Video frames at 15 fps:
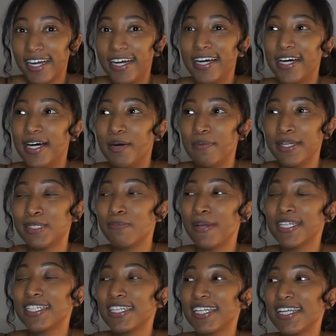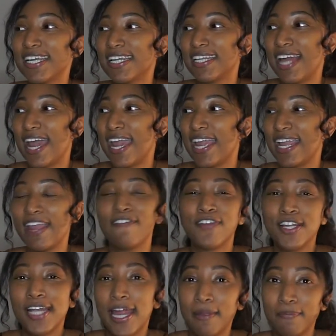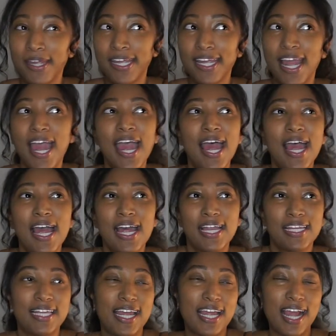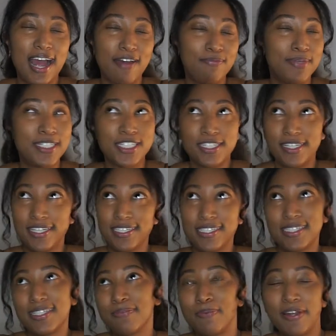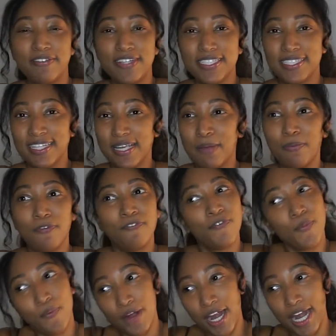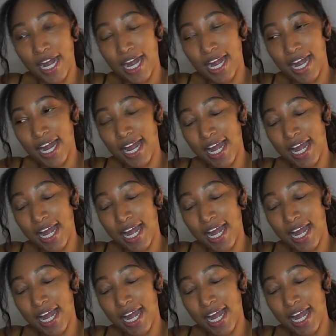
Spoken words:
Especially like if you're like me, like I've mentioned this previously before,